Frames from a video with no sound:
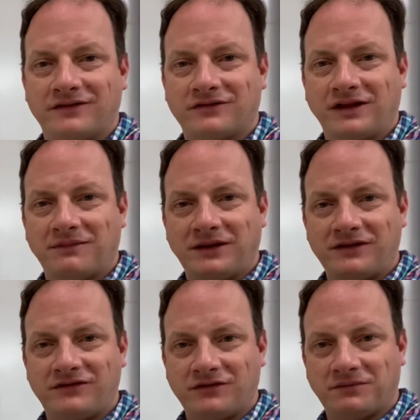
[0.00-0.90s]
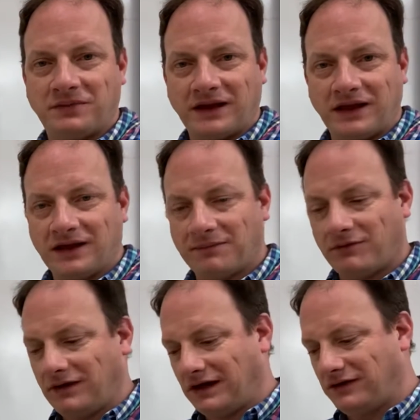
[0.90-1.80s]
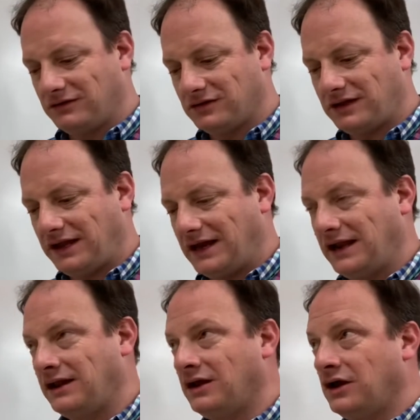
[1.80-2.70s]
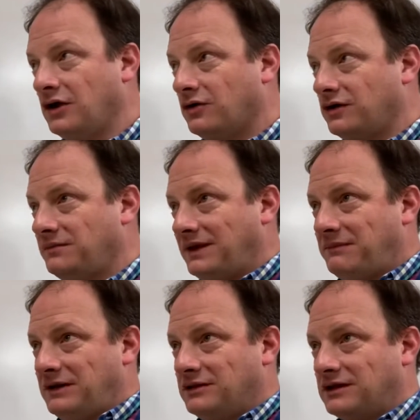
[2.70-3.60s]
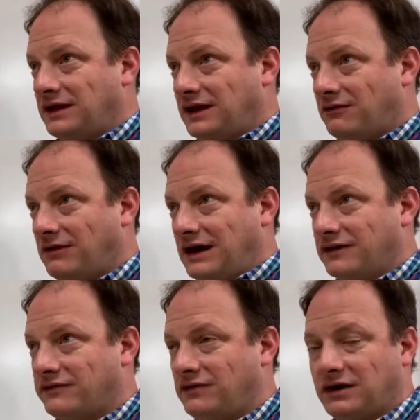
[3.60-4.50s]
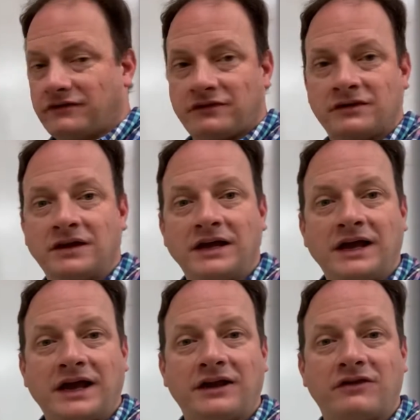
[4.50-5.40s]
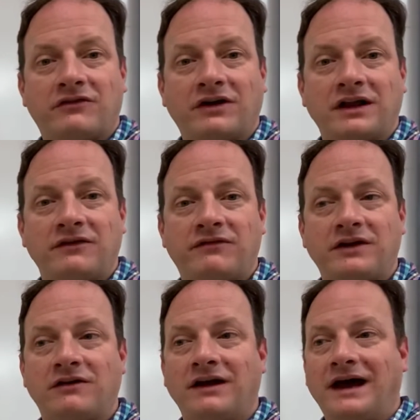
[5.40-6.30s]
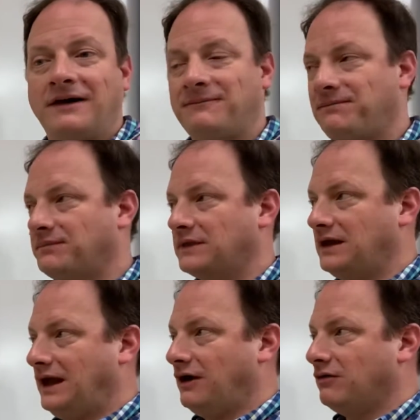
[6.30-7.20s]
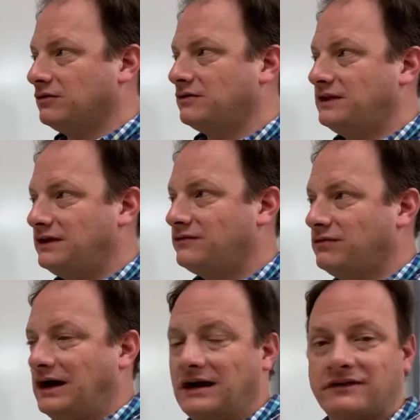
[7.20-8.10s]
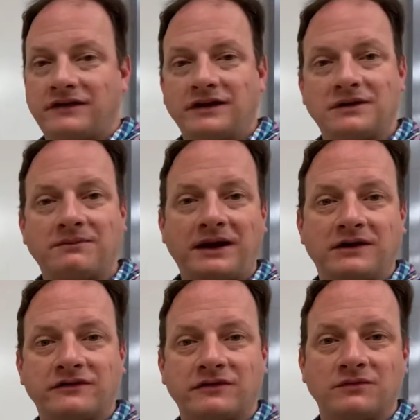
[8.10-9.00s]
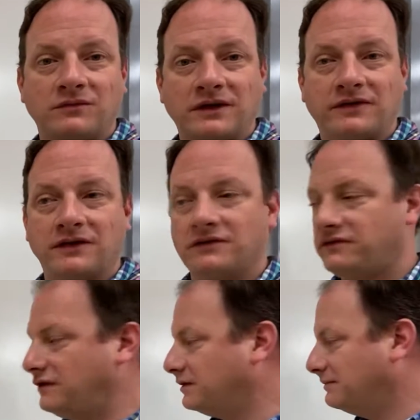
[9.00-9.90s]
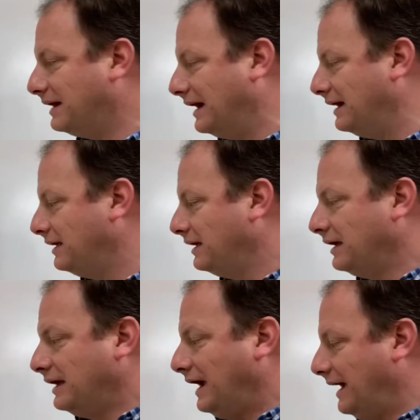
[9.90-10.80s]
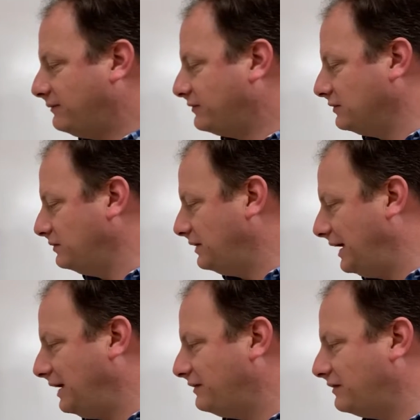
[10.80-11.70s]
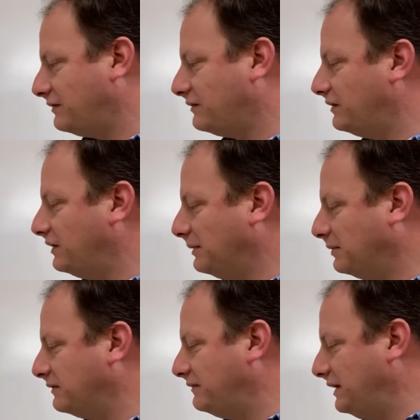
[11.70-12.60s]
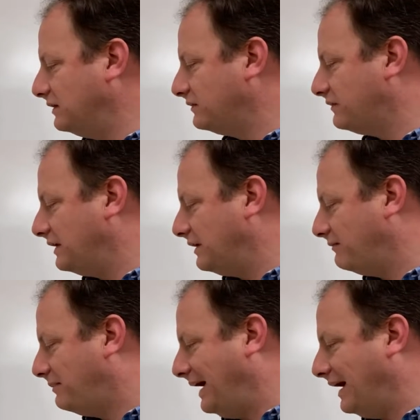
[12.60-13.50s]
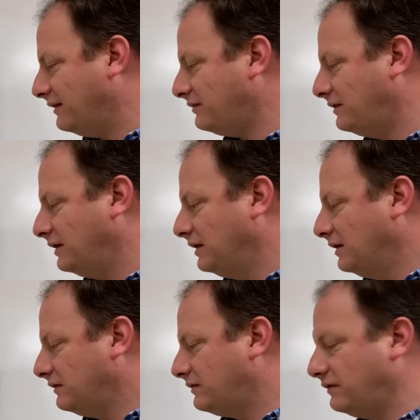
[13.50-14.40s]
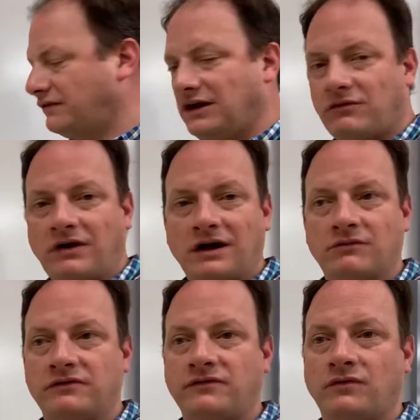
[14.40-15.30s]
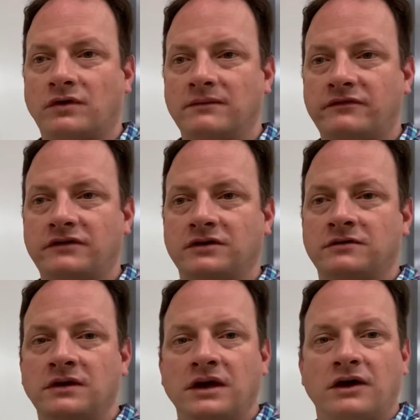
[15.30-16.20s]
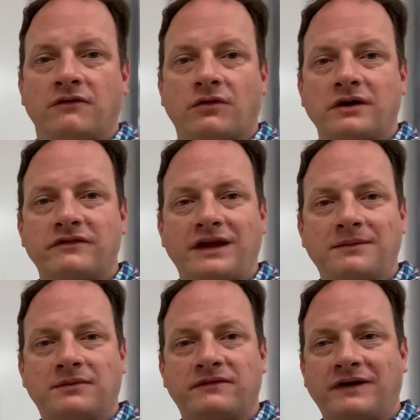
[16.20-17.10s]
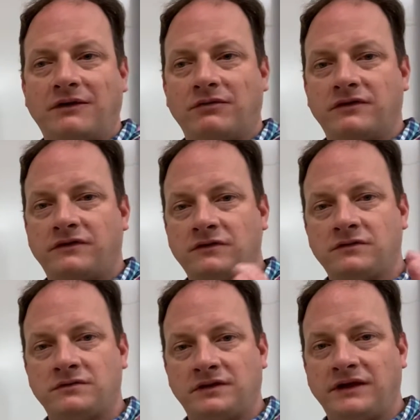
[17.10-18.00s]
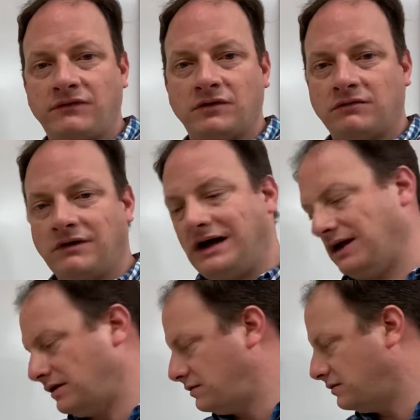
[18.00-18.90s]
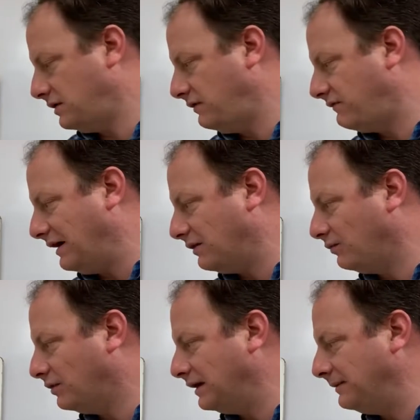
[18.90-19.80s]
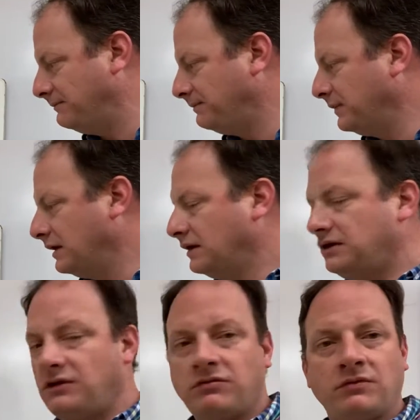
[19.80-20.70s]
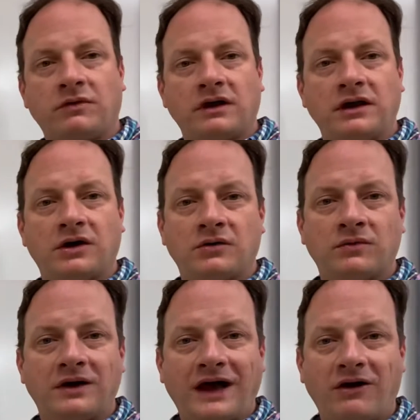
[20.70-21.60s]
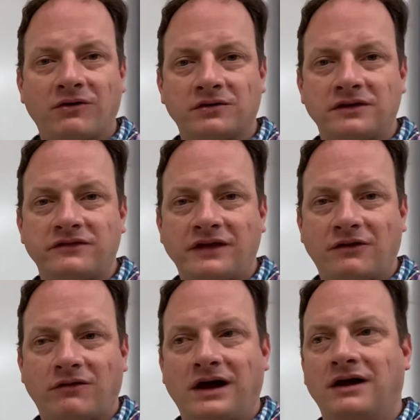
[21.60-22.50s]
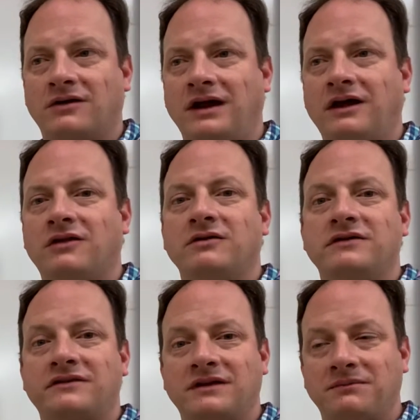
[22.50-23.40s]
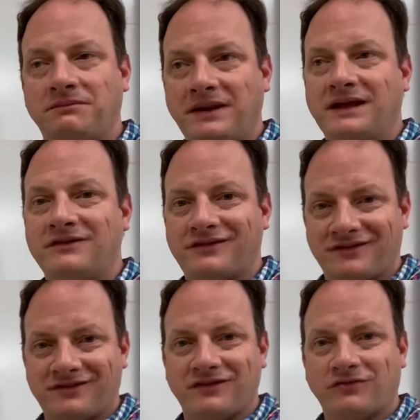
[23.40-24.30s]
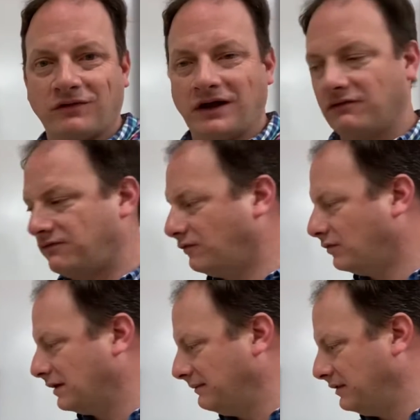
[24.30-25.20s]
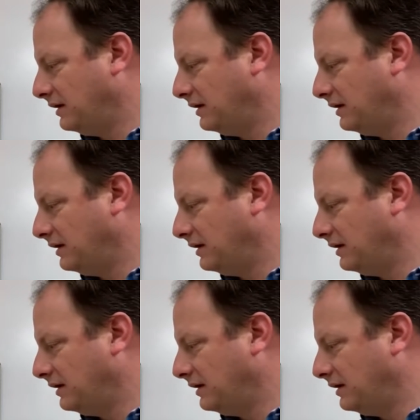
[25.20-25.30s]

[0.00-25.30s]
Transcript: So that means you're picking up a rock, you're looking at it, or you may be looking at a rock structure, and you're trying to figure out how old are these rocks in comparison with those nearby. Absolute age is the number of years that have passed since that rock was formed. So, for example, if I were to give you a rock or you found one, you would want to know, well, how old is that rock, or how long has it been since this rock formed?